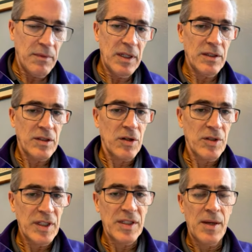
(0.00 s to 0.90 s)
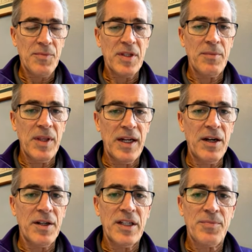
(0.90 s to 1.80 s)
and certainly some
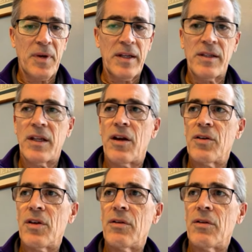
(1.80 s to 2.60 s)
similarities, but you know,